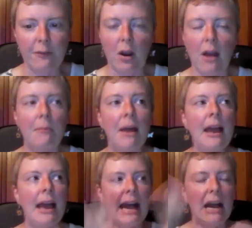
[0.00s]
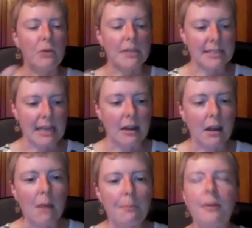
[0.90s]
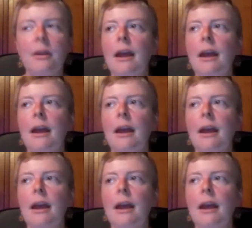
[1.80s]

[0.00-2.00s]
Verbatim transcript: from how to set it up,